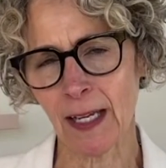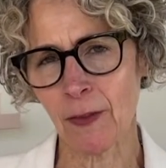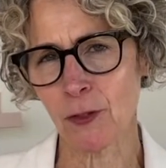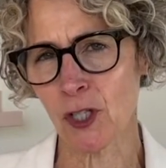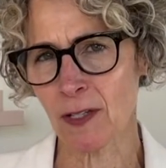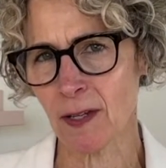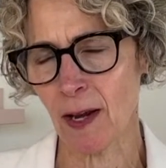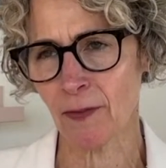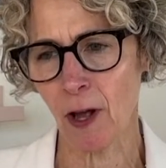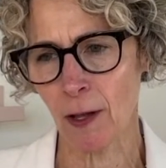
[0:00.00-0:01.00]
either just out
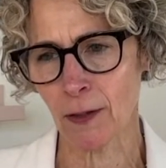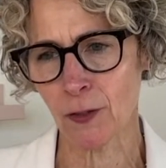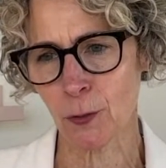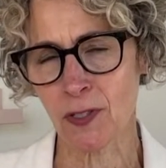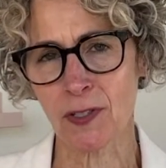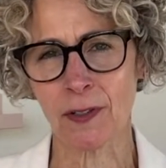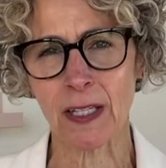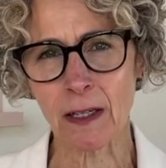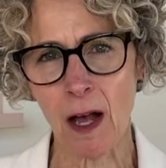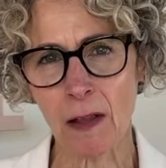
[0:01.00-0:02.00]
of college or still
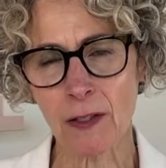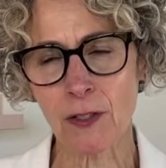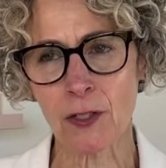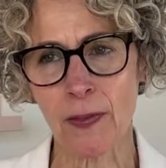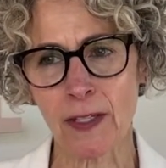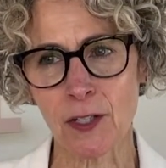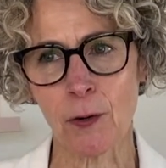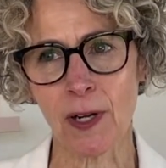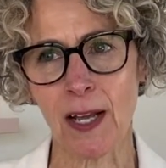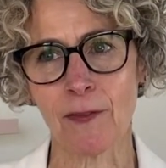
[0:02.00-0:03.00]
in college, so they
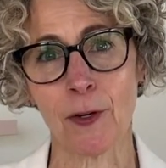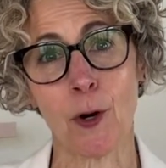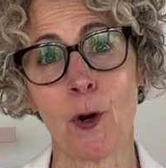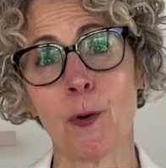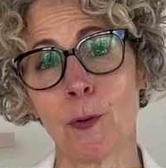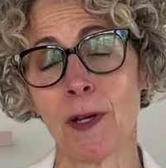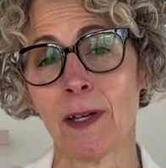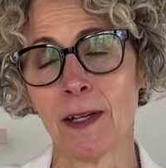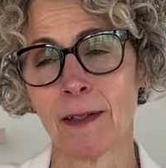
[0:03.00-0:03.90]
don't have their own